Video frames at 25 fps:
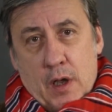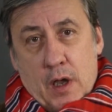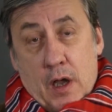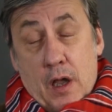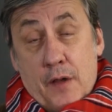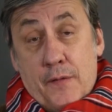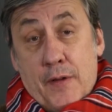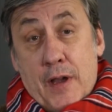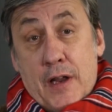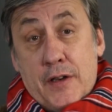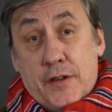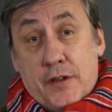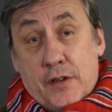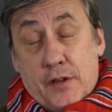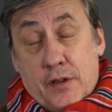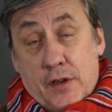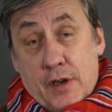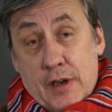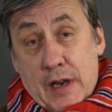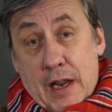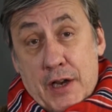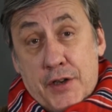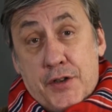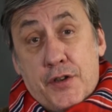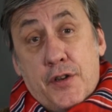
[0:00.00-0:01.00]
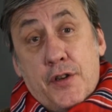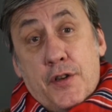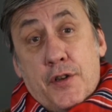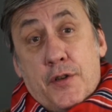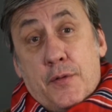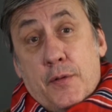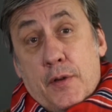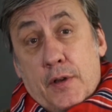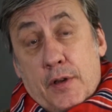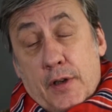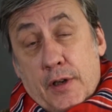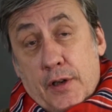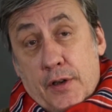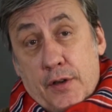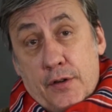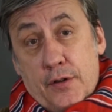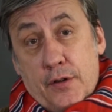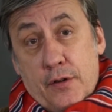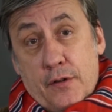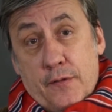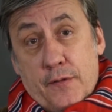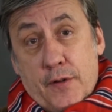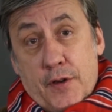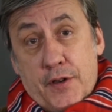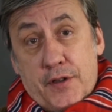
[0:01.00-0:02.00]
I've had connections with Lincoln
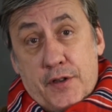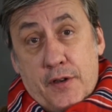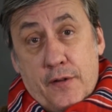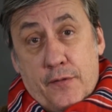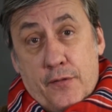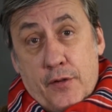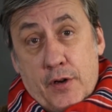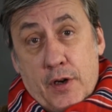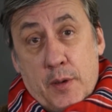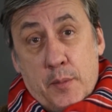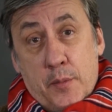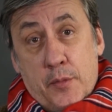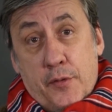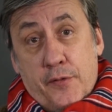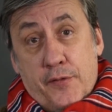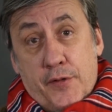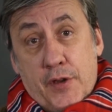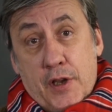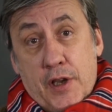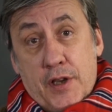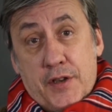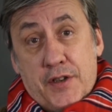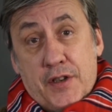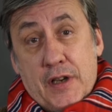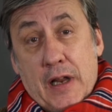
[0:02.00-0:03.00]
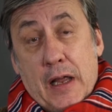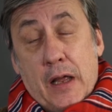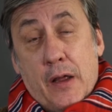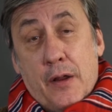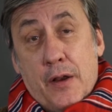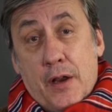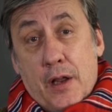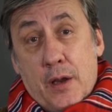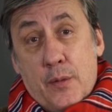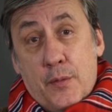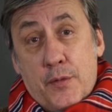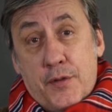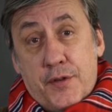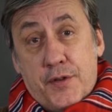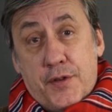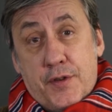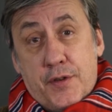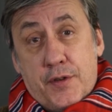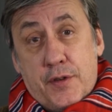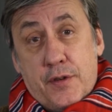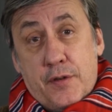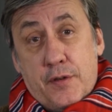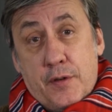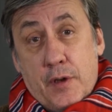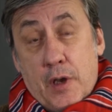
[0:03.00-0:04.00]
University for a number of years now, and I
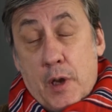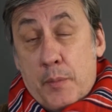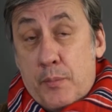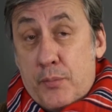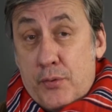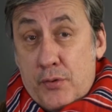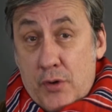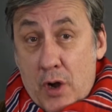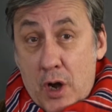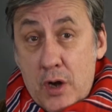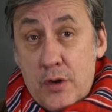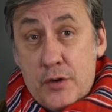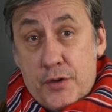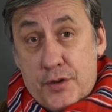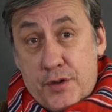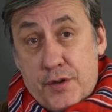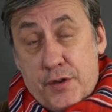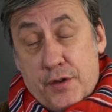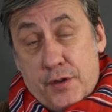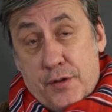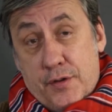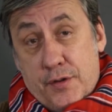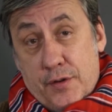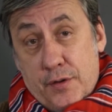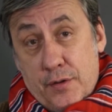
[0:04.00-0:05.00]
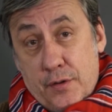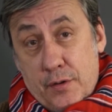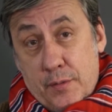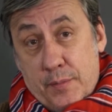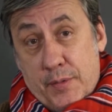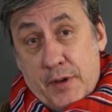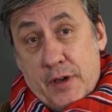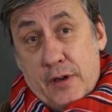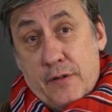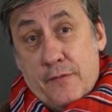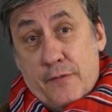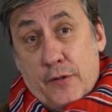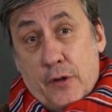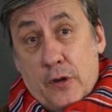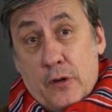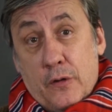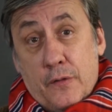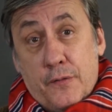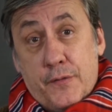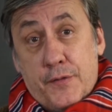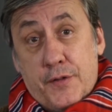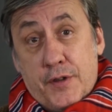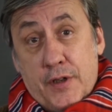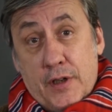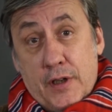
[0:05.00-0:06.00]
was approached to be
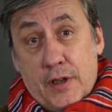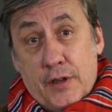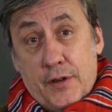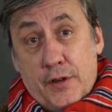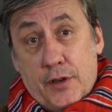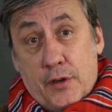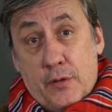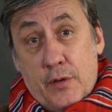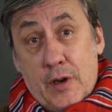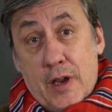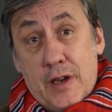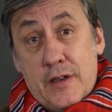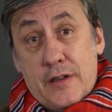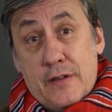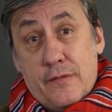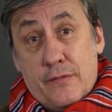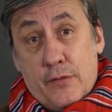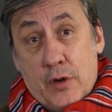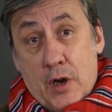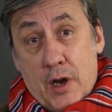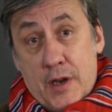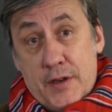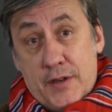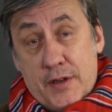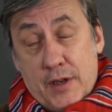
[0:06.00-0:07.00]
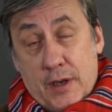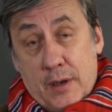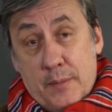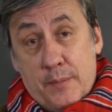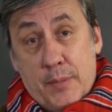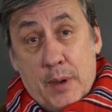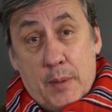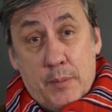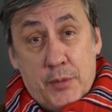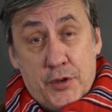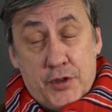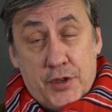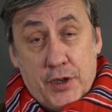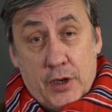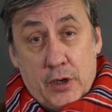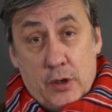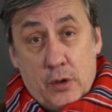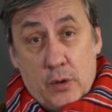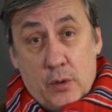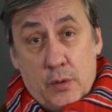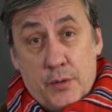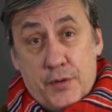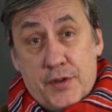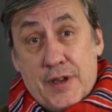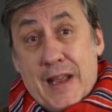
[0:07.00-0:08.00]
involved in the Creative Writing and Publishing
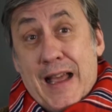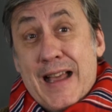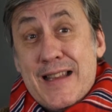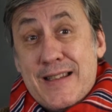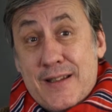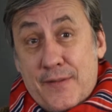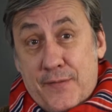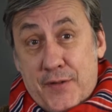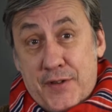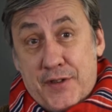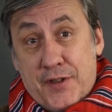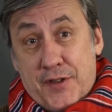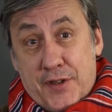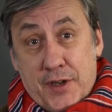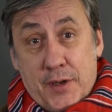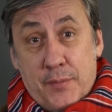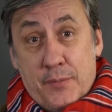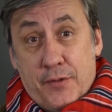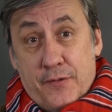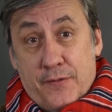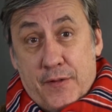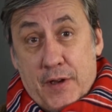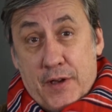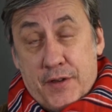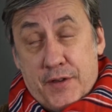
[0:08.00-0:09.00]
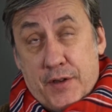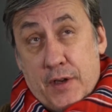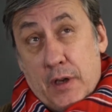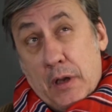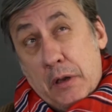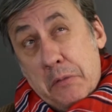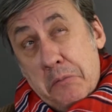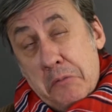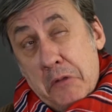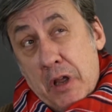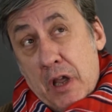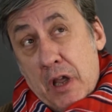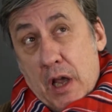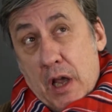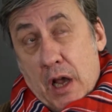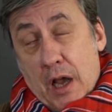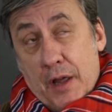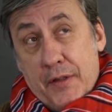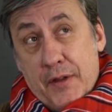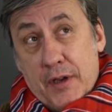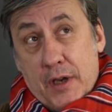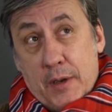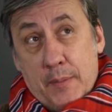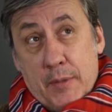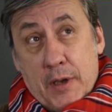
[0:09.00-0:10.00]
course as a visiting professor,
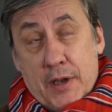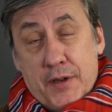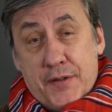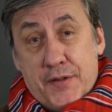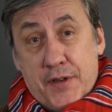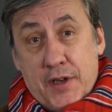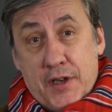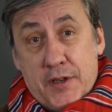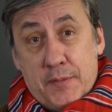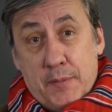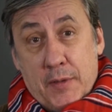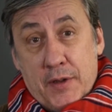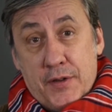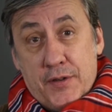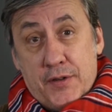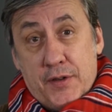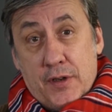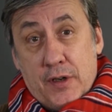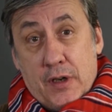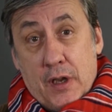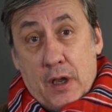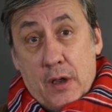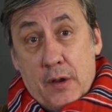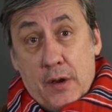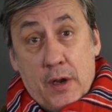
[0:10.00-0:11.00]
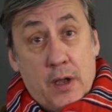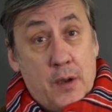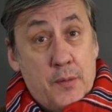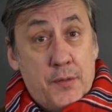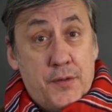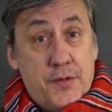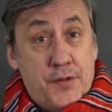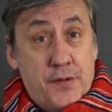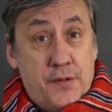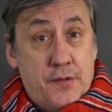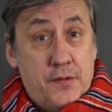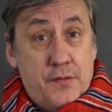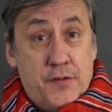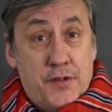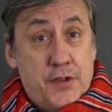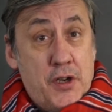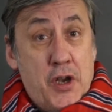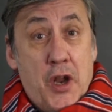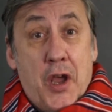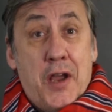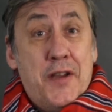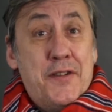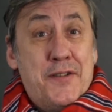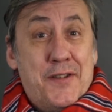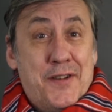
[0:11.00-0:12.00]
I think about 6 months ago, and I was
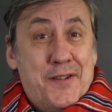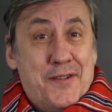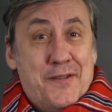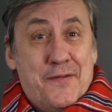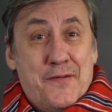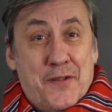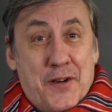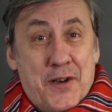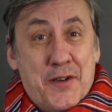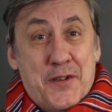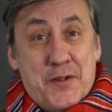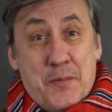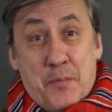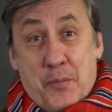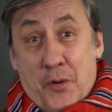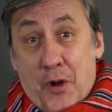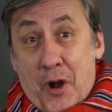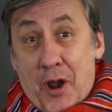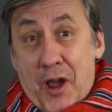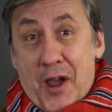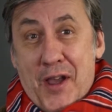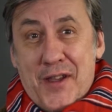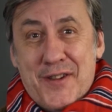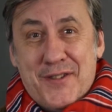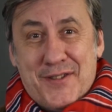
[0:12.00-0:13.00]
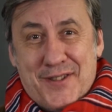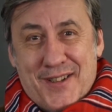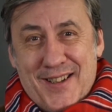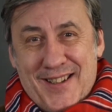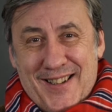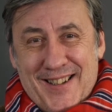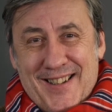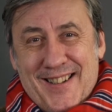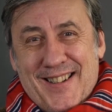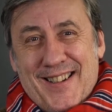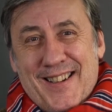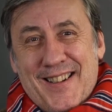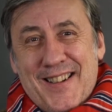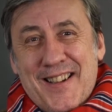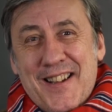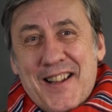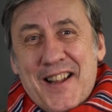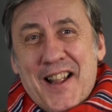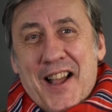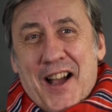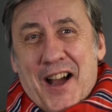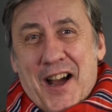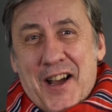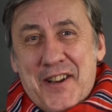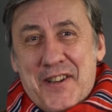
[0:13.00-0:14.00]
delighted and very surprised.
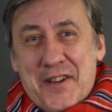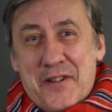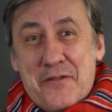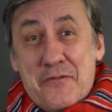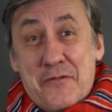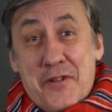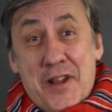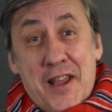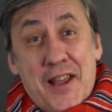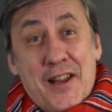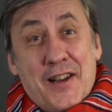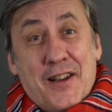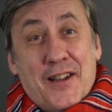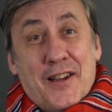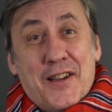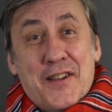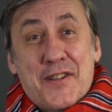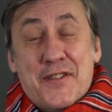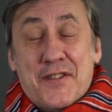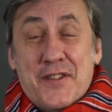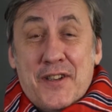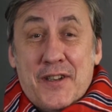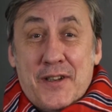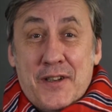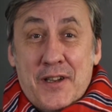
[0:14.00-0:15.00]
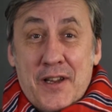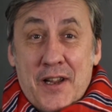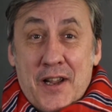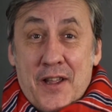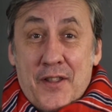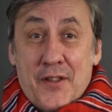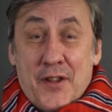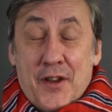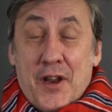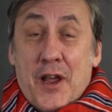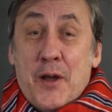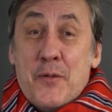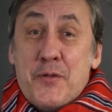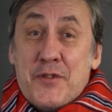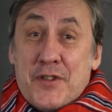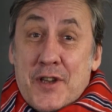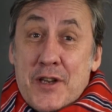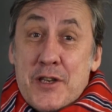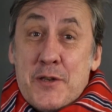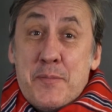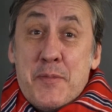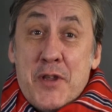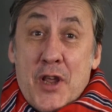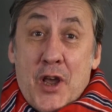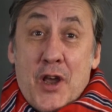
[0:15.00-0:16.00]
I didn't realise that I was
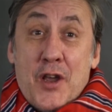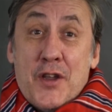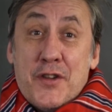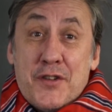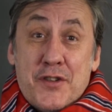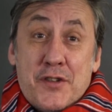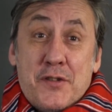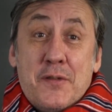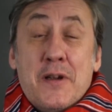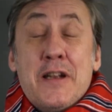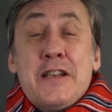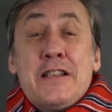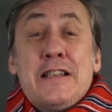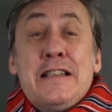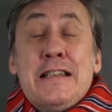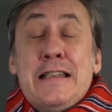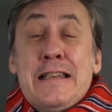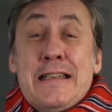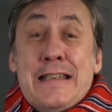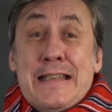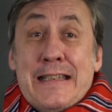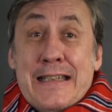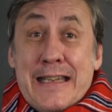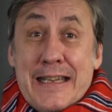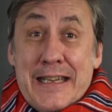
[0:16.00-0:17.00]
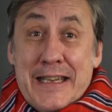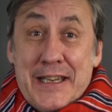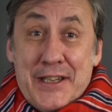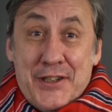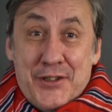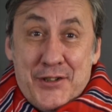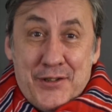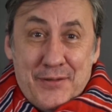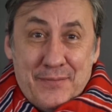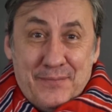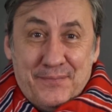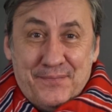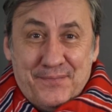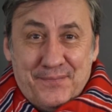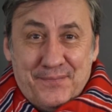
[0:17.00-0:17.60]
going to be asked to actually teach.